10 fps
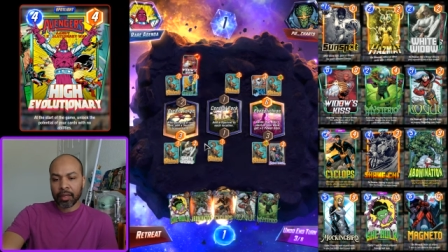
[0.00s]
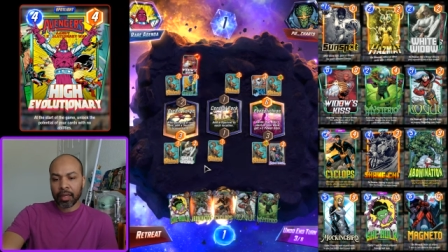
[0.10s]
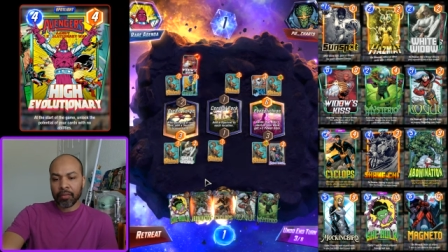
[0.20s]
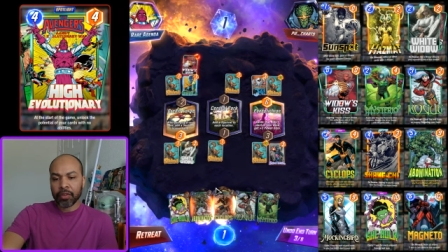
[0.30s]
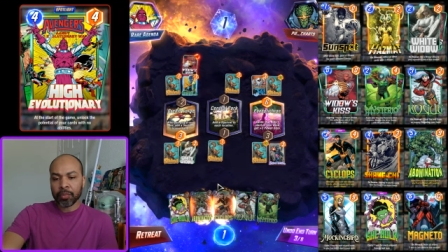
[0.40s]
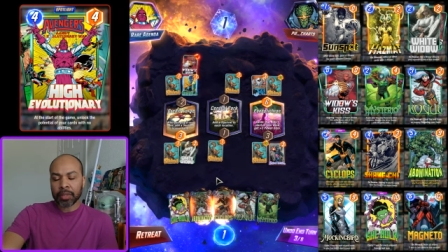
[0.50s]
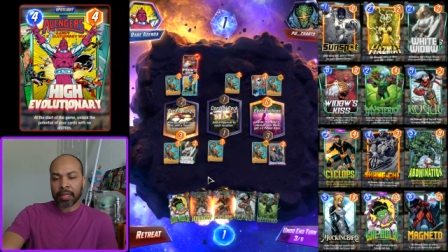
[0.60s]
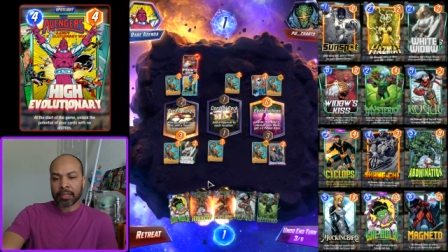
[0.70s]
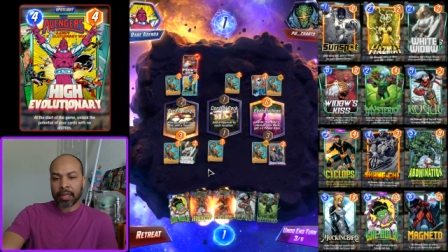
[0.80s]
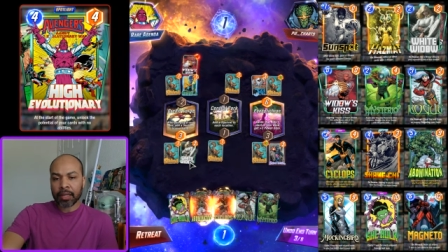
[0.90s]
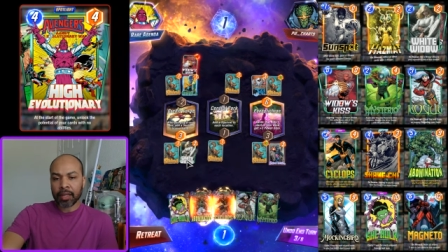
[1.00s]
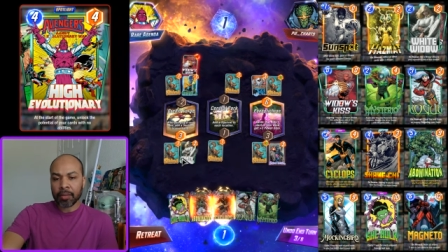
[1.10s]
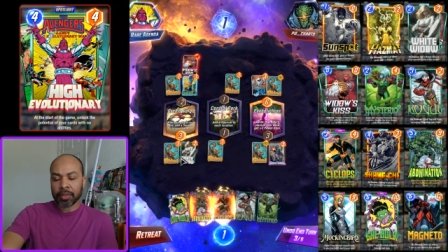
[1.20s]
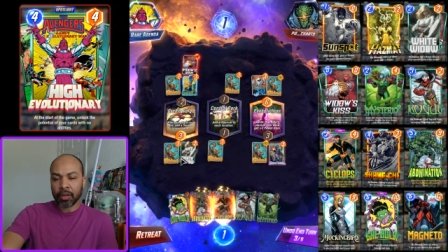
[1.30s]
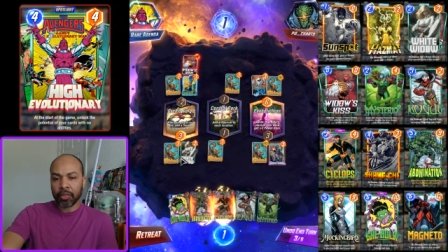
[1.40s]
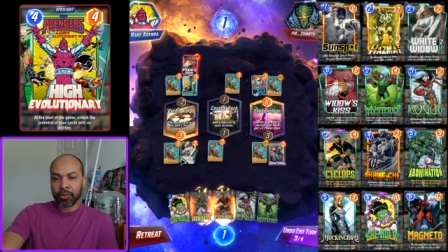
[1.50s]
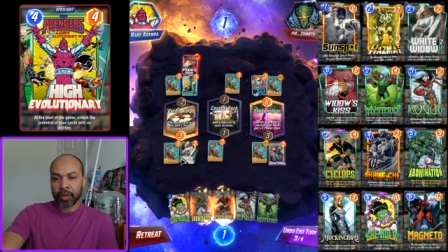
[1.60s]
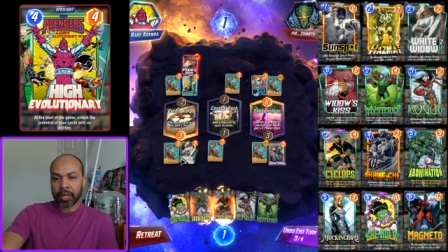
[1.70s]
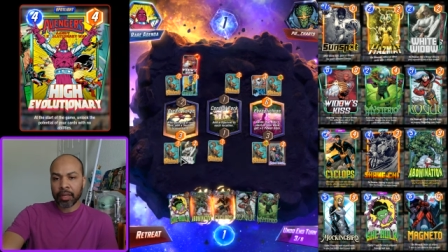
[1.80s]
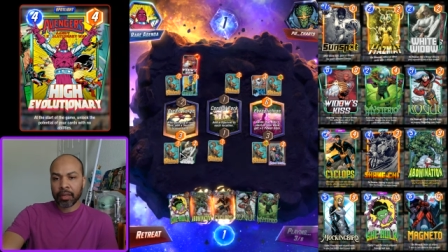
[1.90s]
If you play Cyclops on
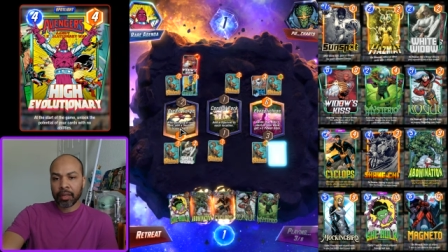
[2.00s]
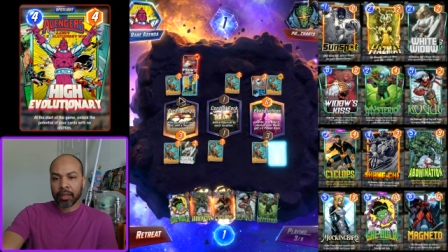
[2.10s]
three,